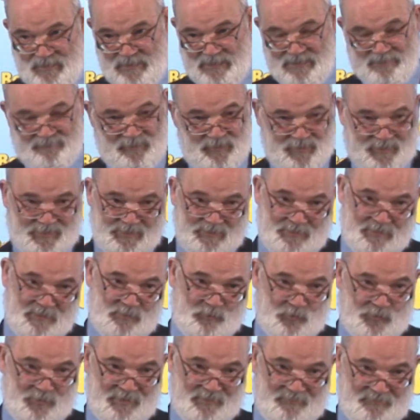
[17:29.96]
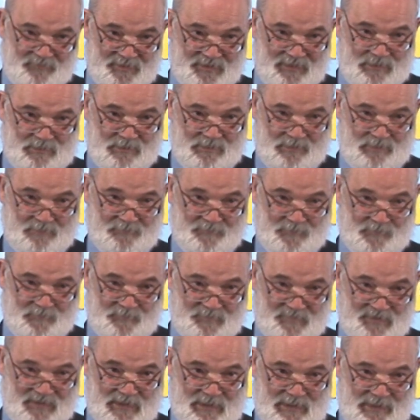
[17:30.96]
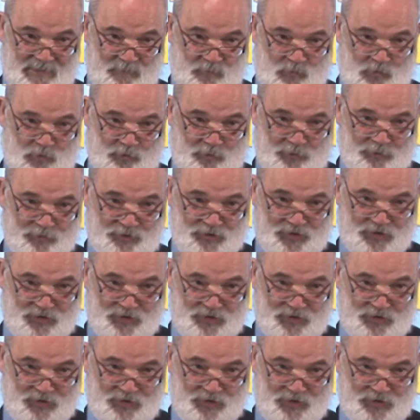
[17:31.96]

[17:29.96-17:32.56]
And they certainly wouldn't have declared war on